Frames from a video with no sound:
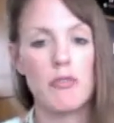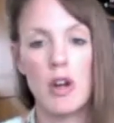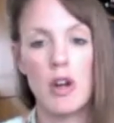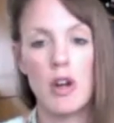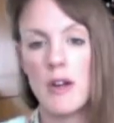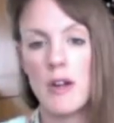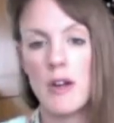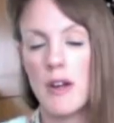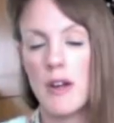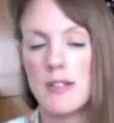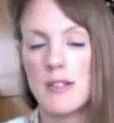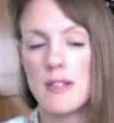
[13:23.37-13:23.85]

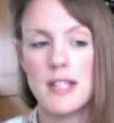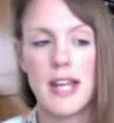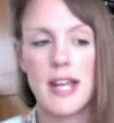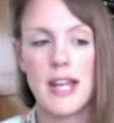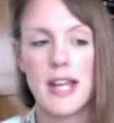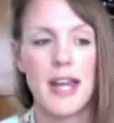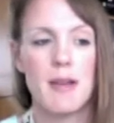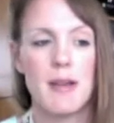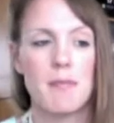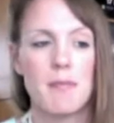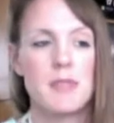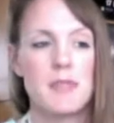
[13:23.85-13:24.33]
roller coaster
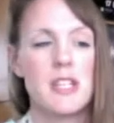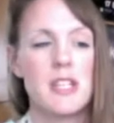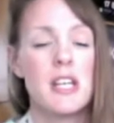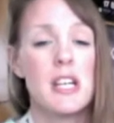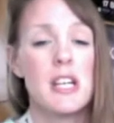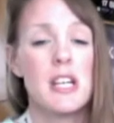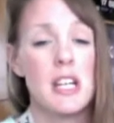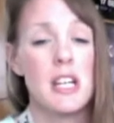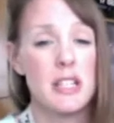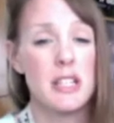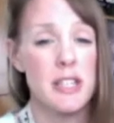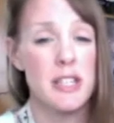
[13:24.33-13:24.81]
games.
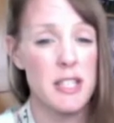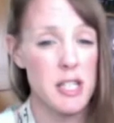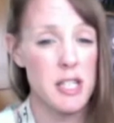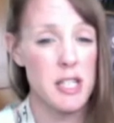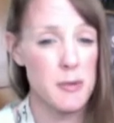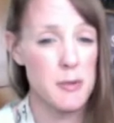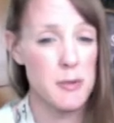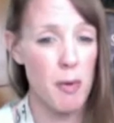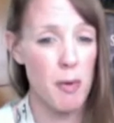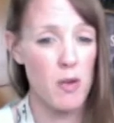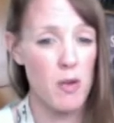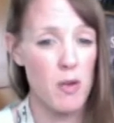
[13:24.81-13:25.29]
This
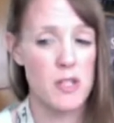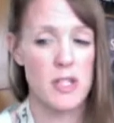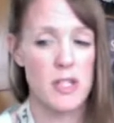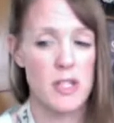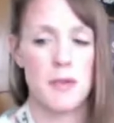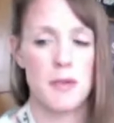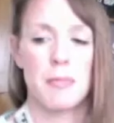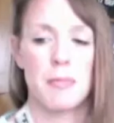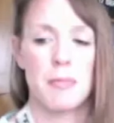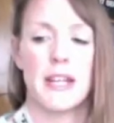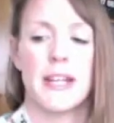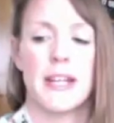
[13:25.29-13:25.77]
is box and
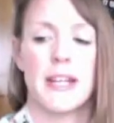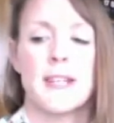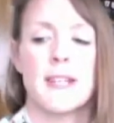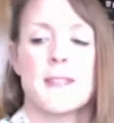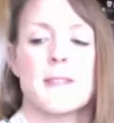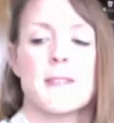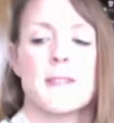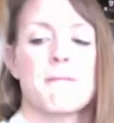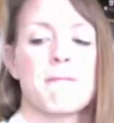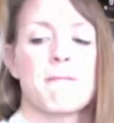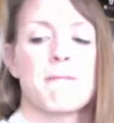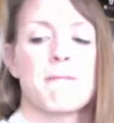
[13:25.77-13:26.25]
complete.